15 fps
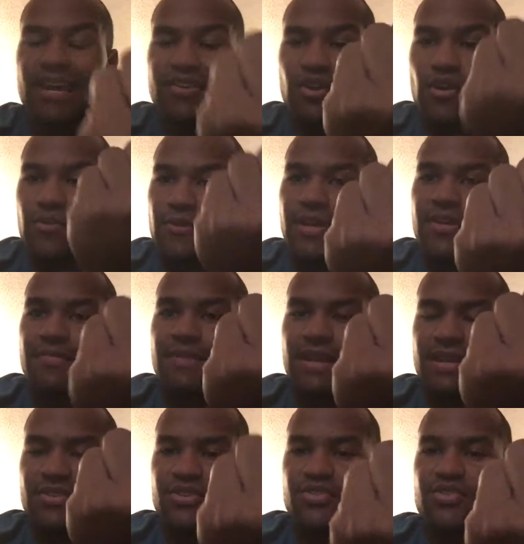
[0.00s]
I don't
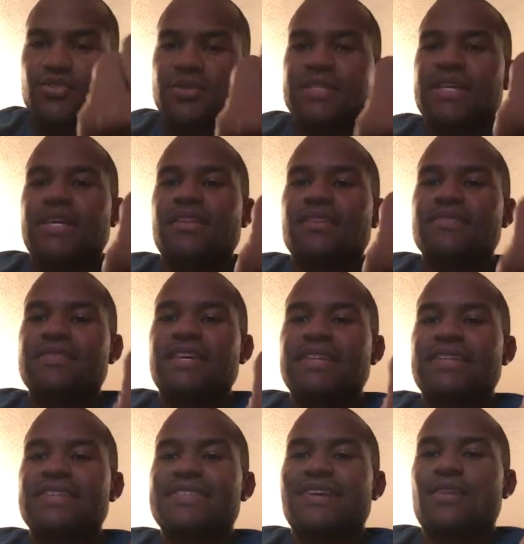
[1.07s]
recommend you doing deadlifts
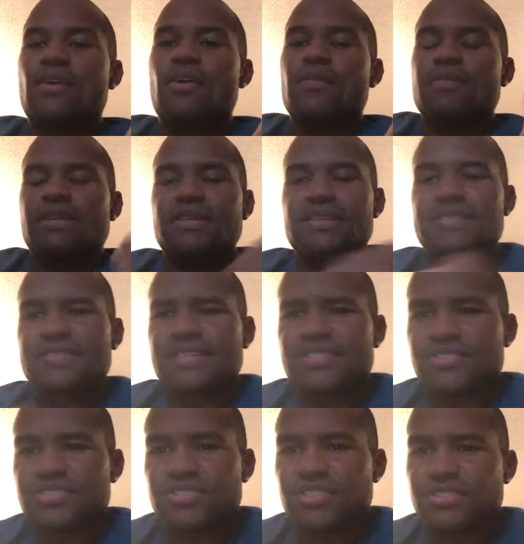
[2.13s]
like this at all because
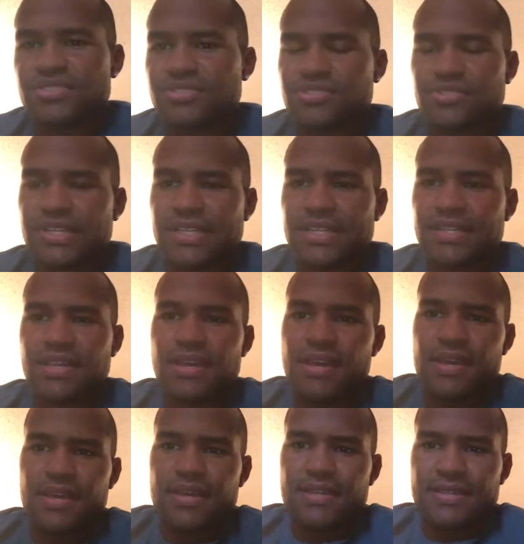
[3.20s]
that's just going to strain
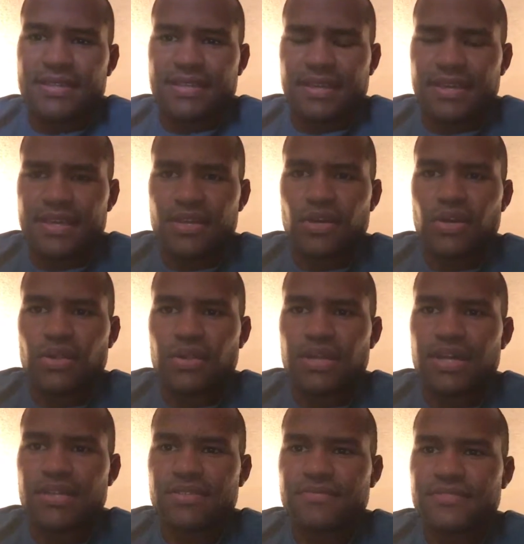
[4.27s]
the hell
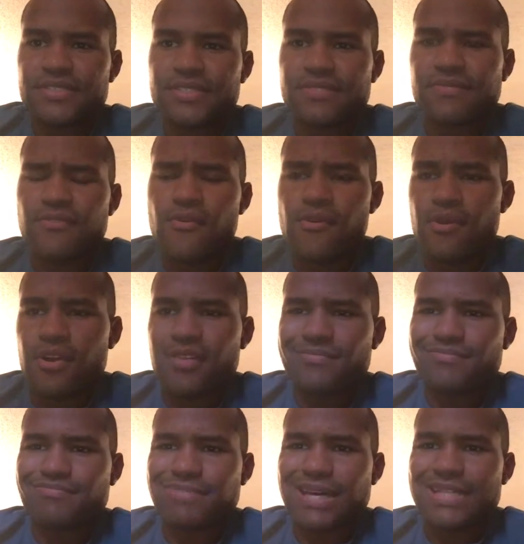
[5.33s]
out of your
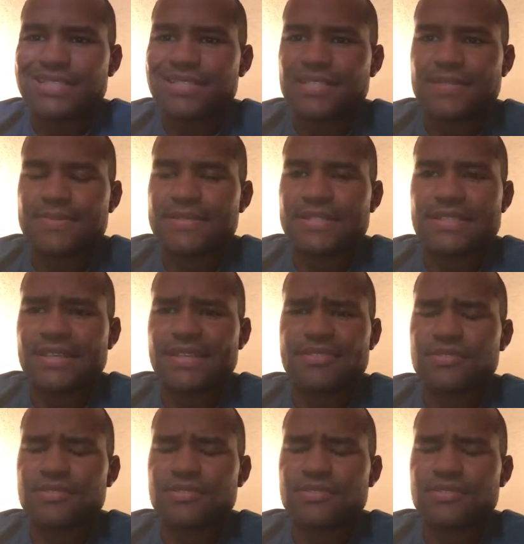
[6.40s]
forearm, biceps, and